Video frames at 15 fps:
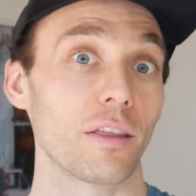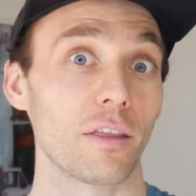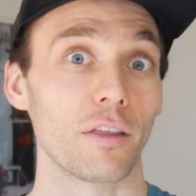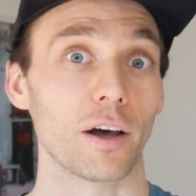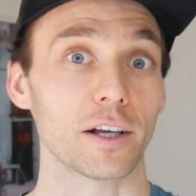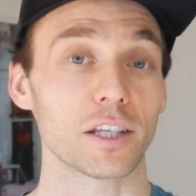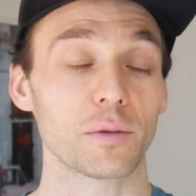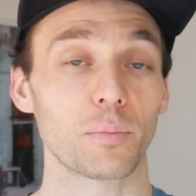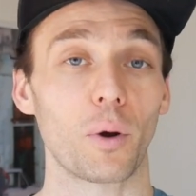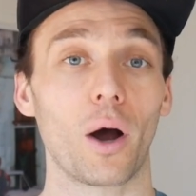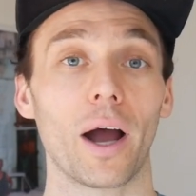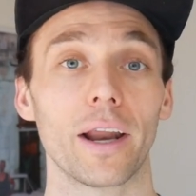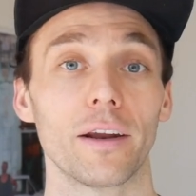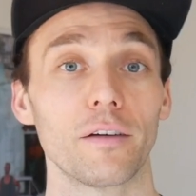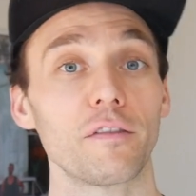the
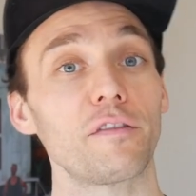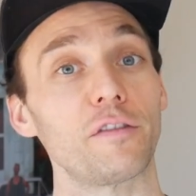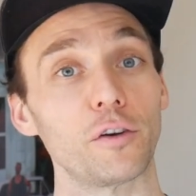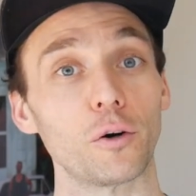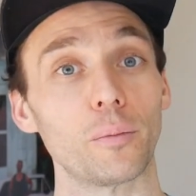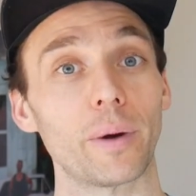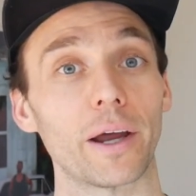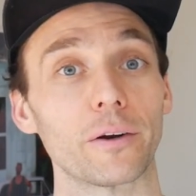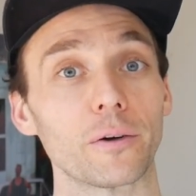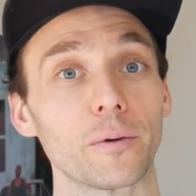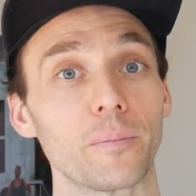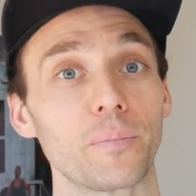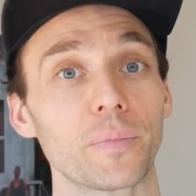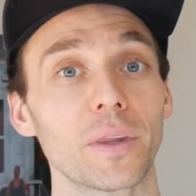spot feel better.